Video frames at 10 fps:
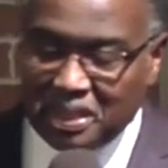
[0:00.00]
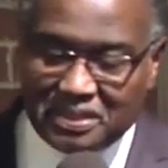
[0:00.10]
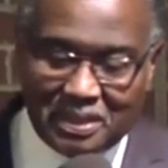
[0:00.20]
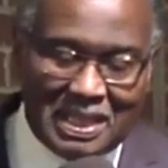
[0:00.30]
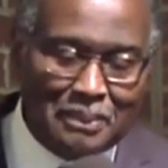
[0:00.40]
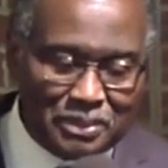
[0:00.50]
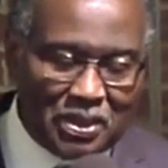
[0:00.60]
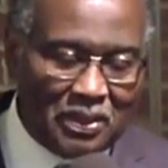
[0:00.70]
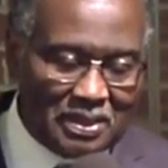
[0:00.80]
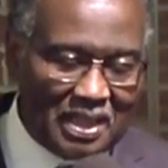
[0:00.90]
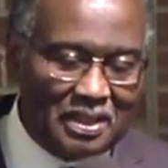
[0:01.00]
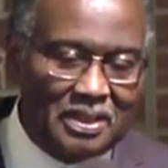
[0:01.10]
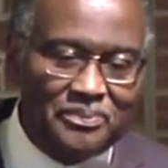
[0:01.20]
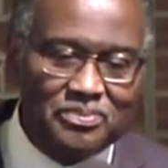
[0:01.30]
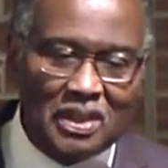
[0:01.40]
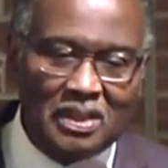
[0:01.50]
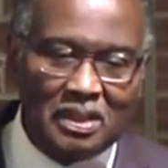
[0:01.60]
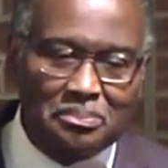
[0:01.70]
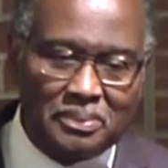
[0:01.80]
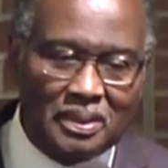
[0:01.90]
bread to dog like a,
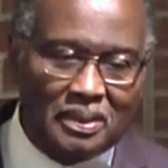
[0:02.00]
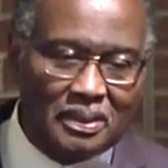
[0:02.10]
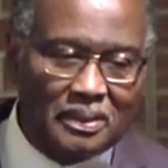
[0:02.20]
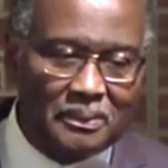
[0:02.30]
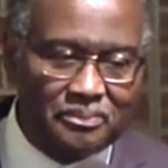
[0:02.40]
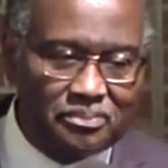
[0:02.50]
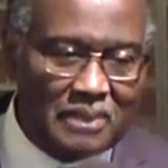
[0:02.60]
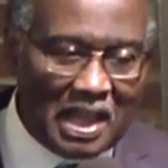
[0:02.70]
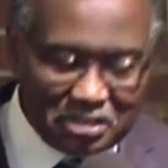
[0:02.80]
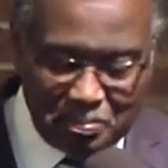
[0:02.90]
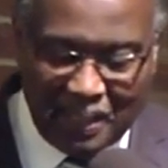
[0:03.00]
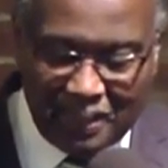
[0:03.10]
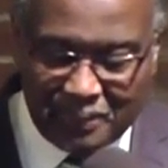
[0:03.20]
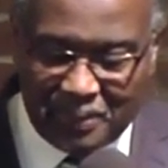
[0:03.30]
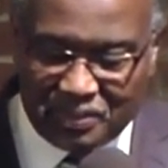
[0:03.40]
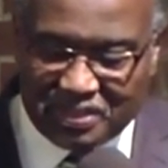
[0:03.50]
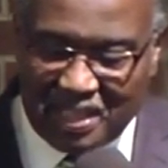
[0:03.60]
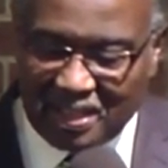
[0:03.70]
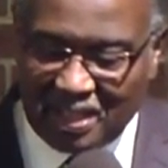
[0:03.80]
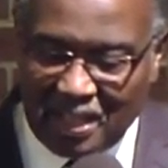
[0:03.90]
a, a, a house pet. It was
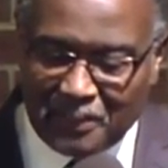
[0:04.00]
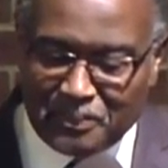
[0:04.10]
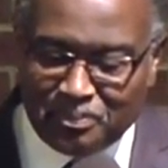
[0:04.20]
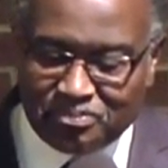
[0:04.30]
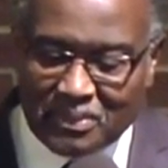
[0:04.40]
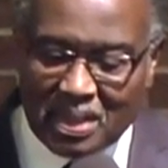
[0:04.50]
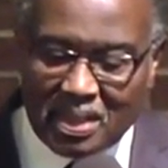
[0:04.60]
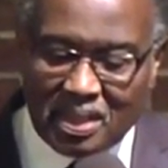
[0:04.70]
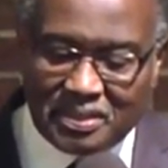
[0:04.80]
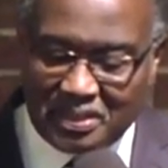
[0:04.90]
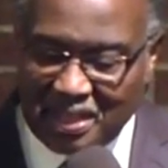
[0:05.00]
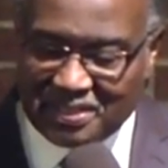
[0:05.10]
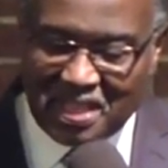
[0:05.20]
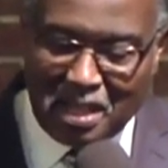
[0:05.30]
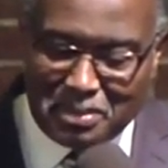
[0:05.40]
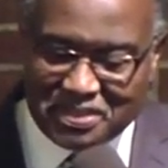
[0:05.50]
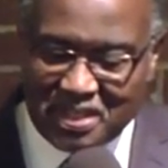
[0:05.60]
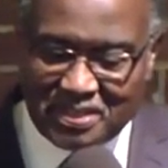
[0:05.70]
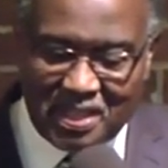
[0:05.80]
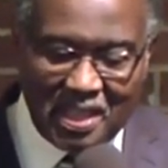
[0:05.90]
kind of like during that time. It
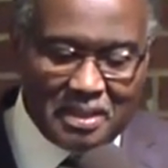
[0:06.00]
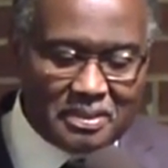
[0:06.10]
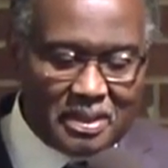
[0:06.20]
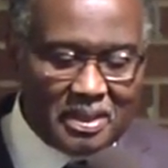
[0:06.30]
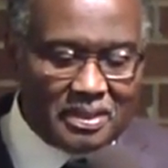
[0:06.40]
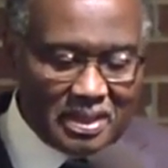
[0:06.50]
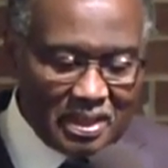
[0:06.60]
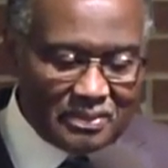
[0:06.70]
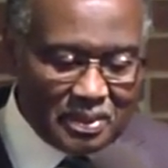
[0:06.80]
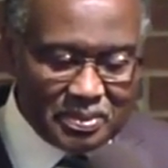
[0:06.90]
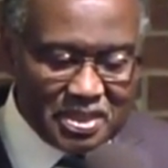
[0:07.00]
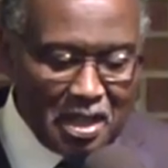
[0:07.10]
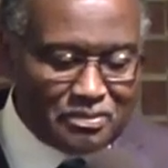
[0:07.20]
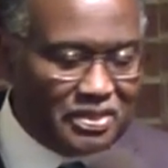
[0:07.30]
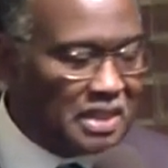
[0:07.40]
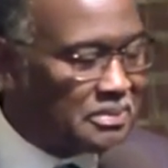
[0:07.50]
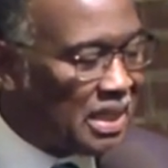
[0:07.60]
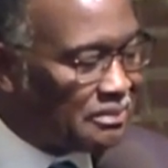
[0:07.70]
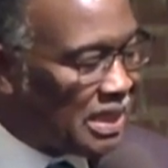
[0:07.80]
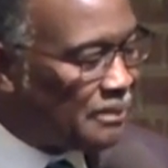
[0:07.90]
said they had they had, it was common for them to
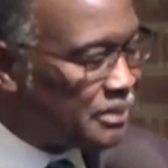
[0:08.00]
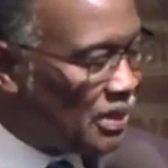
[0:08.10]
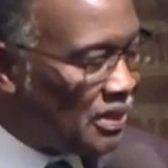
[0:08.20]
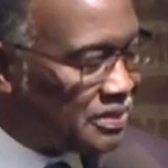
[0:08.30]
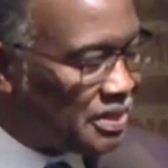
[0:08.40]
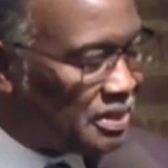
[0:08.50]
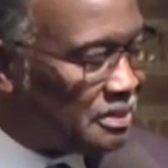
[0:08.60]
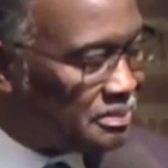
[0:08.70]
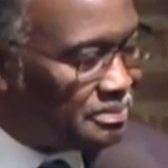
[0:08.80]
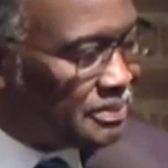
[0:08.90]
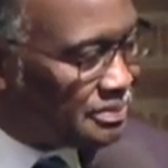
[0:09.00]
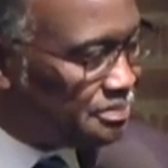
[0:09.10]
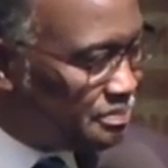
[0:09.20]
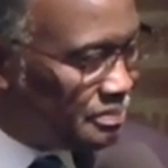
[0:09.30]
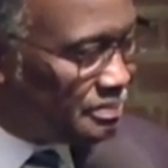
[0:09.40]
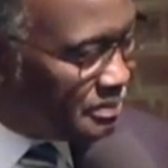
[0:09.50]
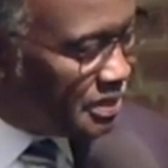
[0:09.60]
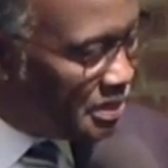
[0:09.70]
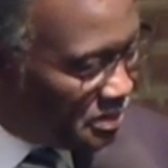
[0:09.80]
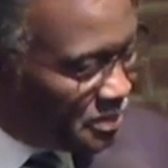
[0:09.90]
have lapdogs or little,
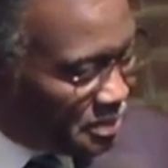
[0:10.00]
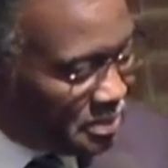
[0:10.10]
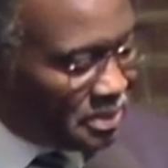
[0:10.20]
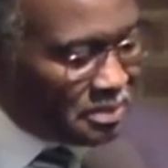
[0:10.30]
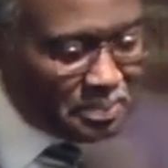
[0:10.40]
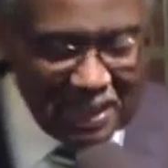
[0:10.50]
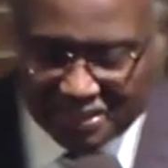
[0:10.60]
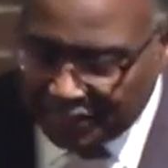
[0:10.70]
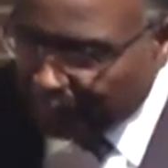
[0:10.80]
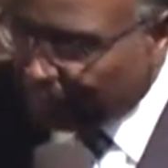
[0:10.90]
you know, little, little pets,